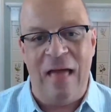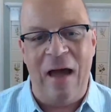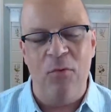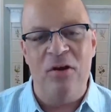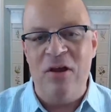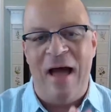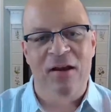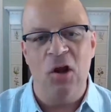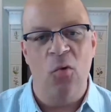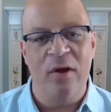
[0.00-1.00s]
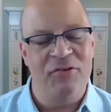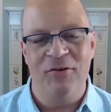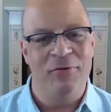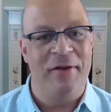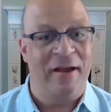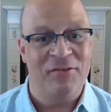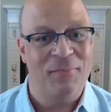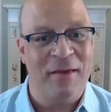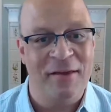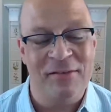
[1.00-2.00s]
I would not know what to do next
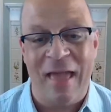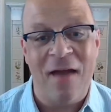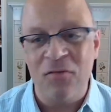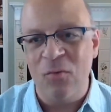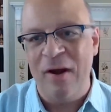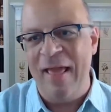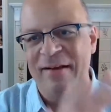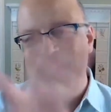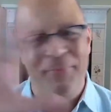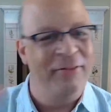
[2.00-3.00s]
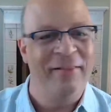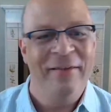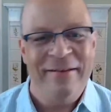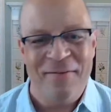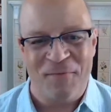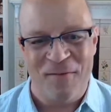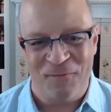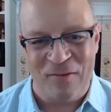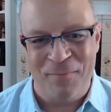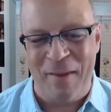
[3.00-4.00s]
because everyone had completely different
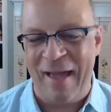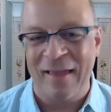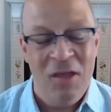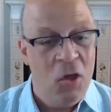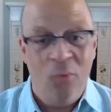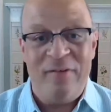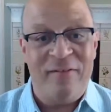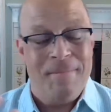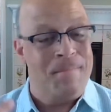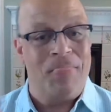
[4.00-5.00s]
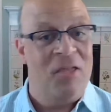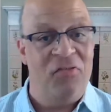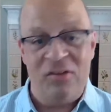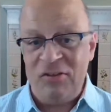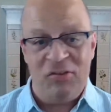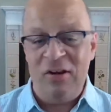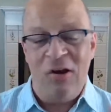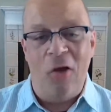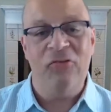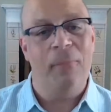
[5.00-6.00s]
feedback, which this isn't
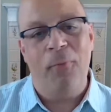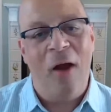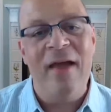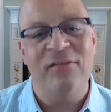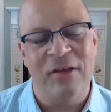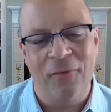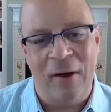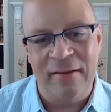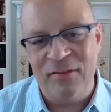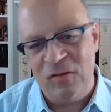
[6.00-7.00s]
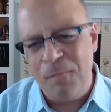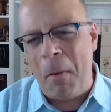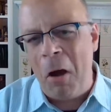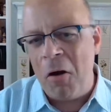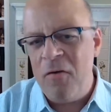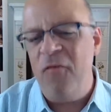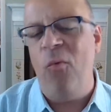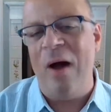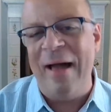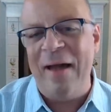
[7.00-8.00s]
at all surprising, right? This is part of
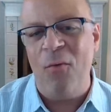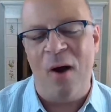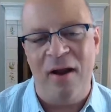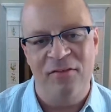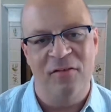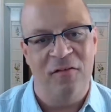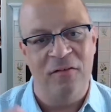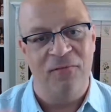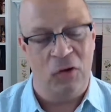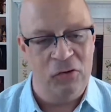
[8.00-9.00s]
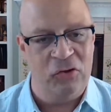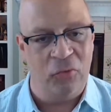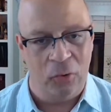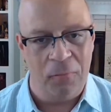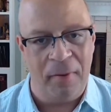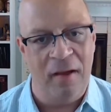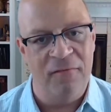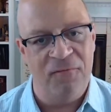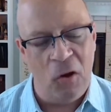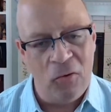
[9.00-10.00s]
why I wanted such a diverse group
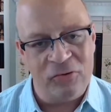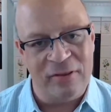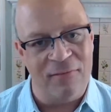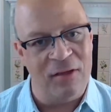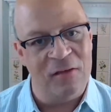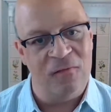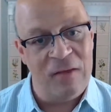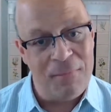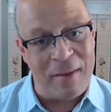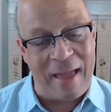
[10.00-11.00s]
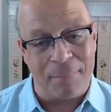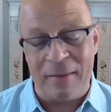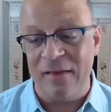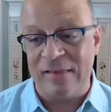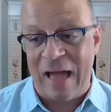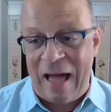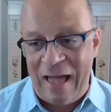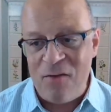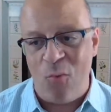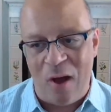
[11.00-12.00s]
of folks giving us feedback, because
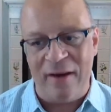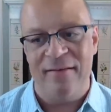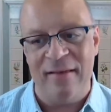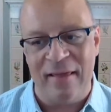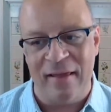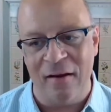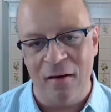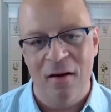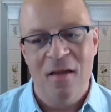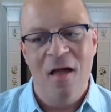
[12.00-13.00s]
I wanted to hear